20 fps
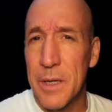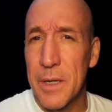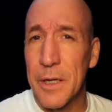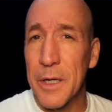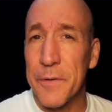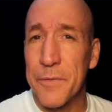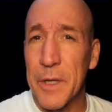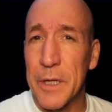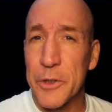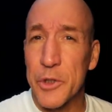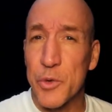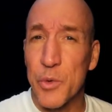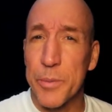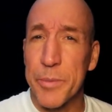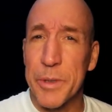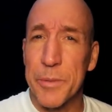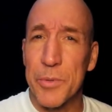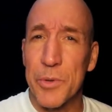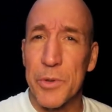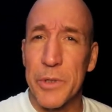If that
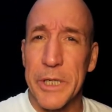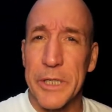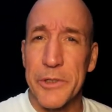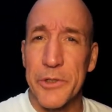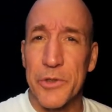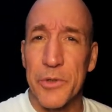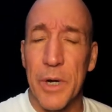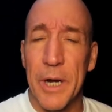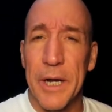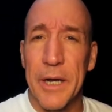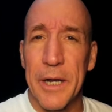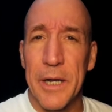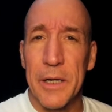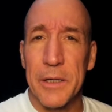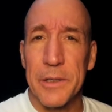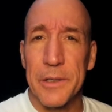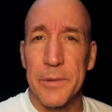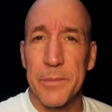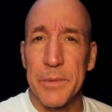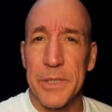swimming pool gets dried
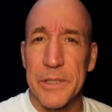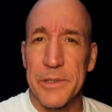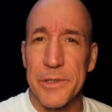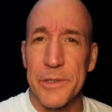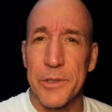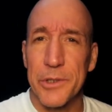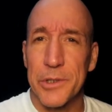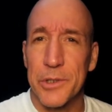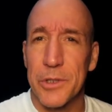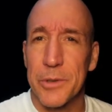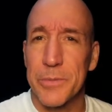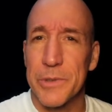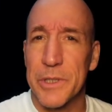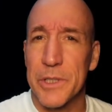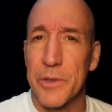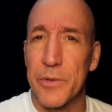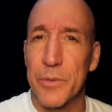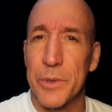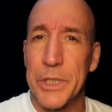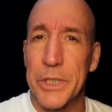out, that means the germs
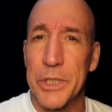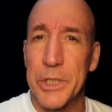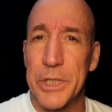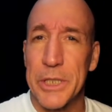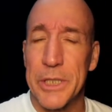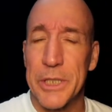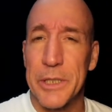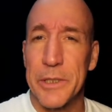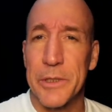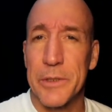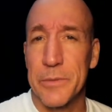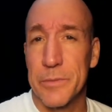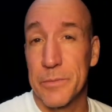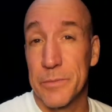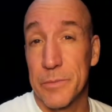can reach it.